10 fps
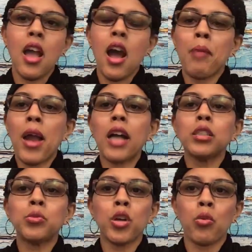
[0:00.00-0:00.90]
I mean, I
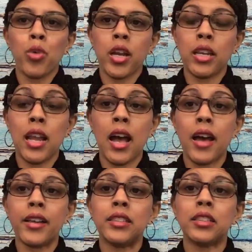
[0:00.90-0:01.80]
just want to
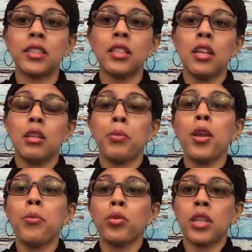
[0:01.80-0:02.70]
recognize the
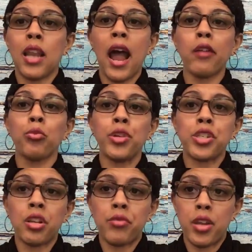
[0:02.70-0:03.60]
people that I reach
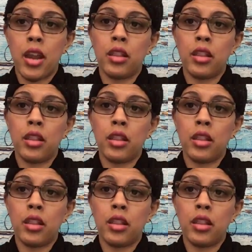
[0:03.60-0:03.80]
every day,